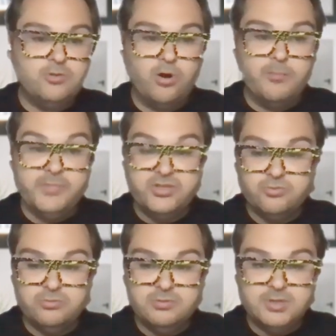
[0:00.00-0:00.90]
or
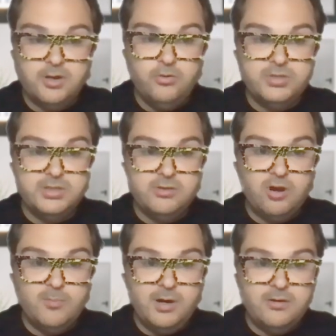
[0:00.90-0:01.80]
Mistral's
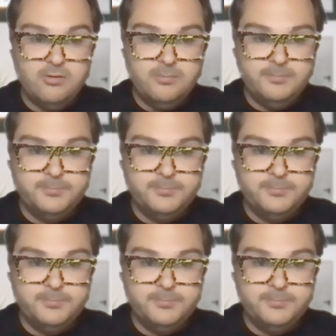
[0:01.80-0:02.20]
OCR model.